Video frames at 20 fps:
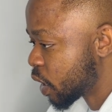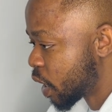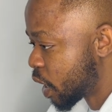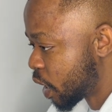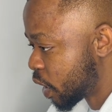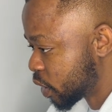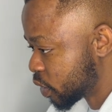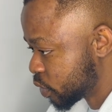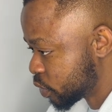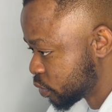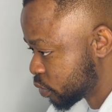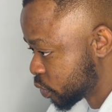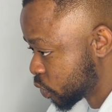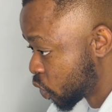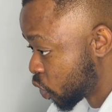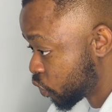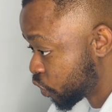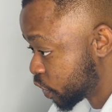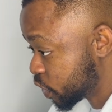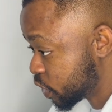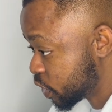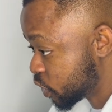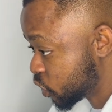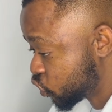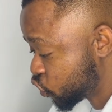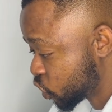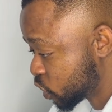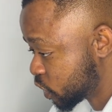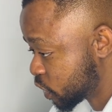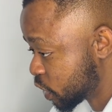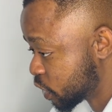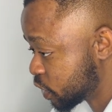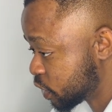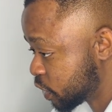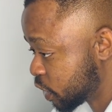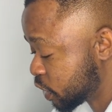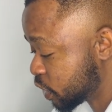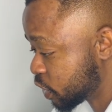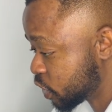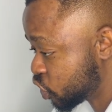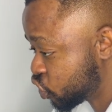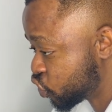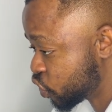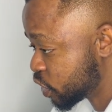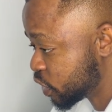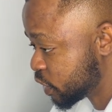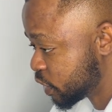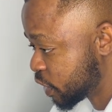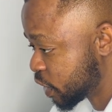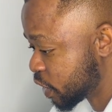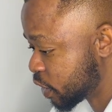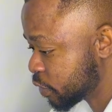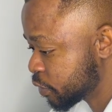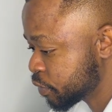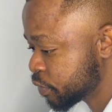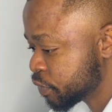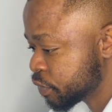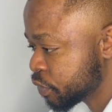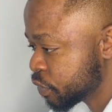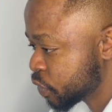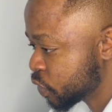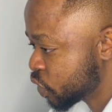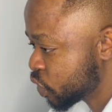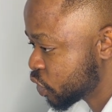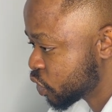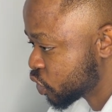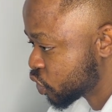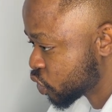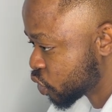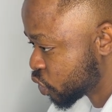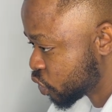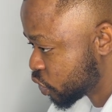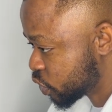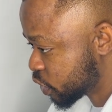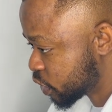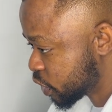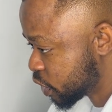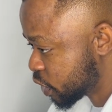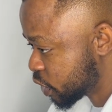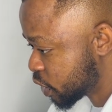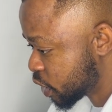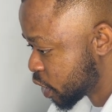are already interested in taking a trade here. So you see